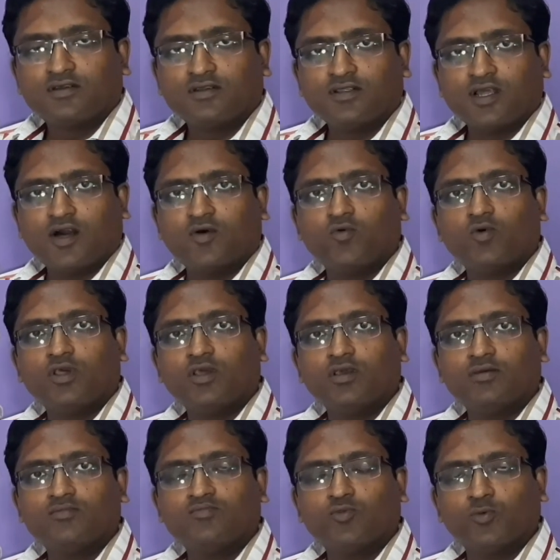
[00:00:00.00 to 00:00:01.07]
Now
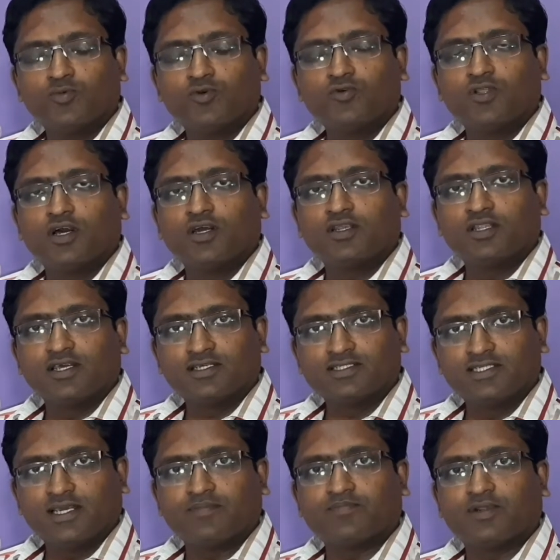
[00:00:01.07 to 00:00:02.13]
we move to the
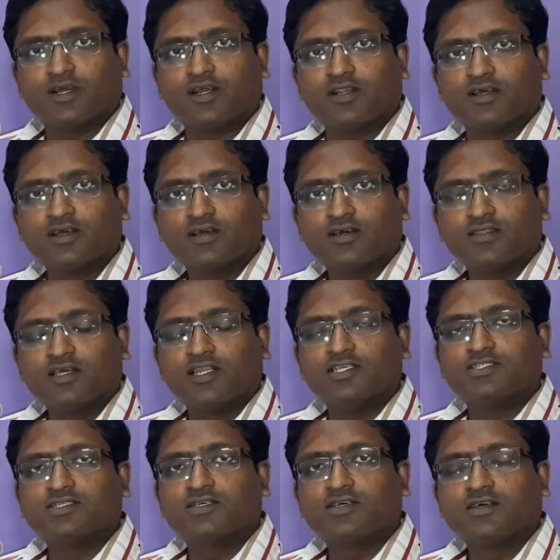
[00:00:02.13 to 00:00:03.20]
next chapter, that
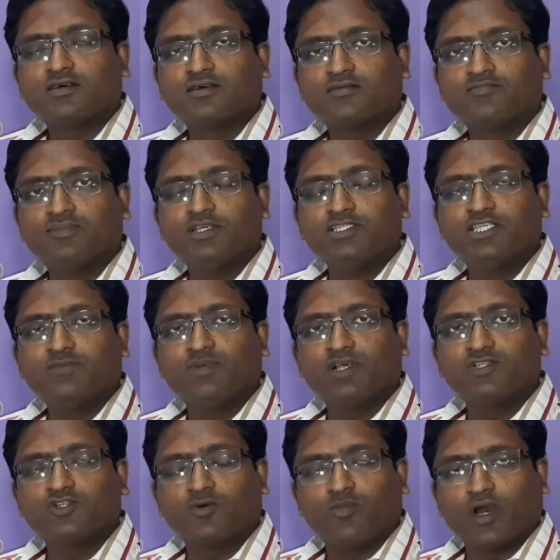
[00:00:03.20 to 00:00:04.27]
is
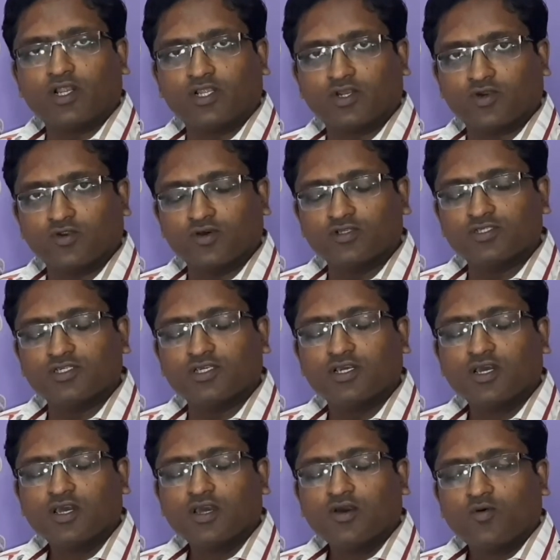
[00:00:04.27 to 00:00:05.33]
principles of
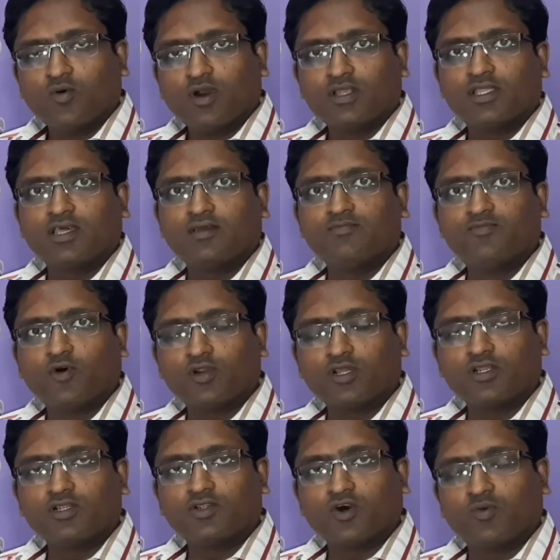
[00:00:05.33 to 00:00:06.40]
biotechnology, where the
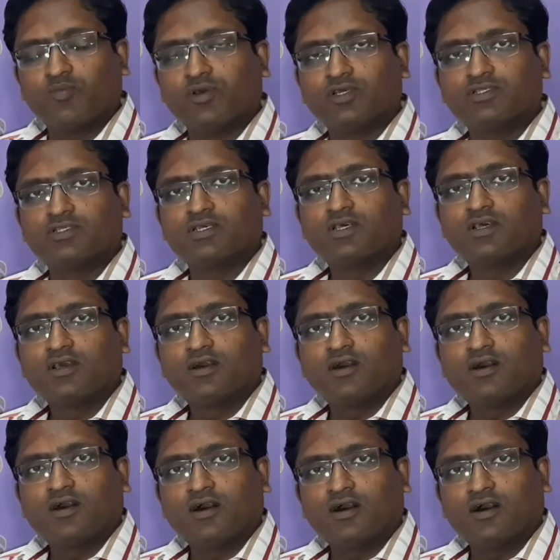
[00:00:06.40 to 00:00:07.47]
important topics
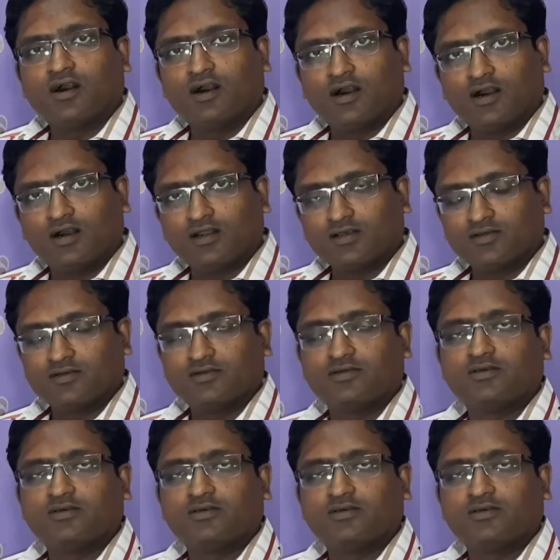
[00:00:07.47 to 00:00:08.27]
are